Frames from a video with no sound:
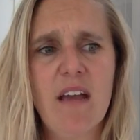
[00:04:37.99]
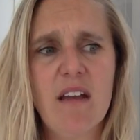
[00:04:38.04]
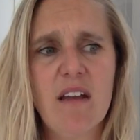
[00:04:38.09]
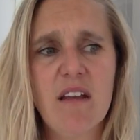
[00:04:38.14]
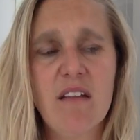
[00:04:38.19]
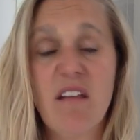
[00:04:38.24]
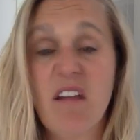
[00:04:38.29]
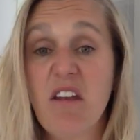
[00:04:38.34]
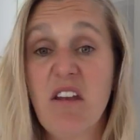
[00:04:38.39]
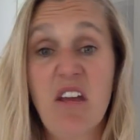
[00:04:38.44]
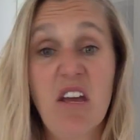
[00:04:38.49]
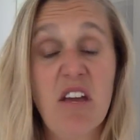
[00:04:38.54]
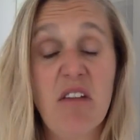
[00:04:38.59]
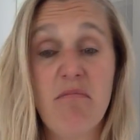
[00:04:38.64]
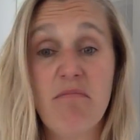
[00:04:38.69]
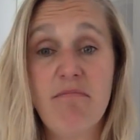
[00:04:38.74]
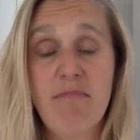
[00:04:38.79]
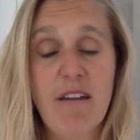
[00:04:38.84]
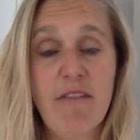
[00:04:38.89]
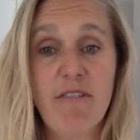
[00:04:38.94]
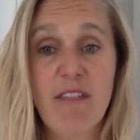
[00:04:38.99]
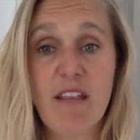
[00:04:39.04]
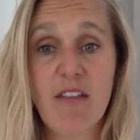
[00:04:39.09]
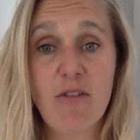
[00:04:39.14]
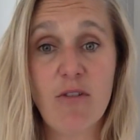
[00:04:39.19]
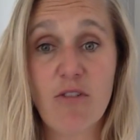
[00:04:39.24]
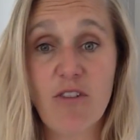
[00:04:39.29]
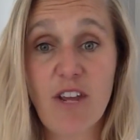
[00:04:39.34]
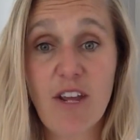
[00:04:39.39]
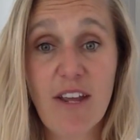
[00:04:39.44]
And I was like, "No, everything's
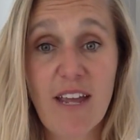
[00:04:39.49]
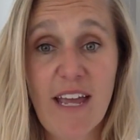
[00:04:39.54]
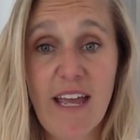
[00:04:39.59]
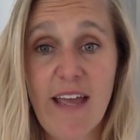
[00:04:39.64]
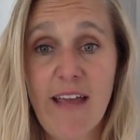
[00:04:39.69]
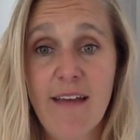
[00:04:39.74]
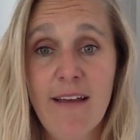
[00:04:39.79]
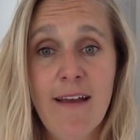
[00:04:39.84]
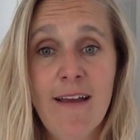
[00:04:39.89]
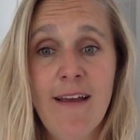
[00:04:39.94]
not okay."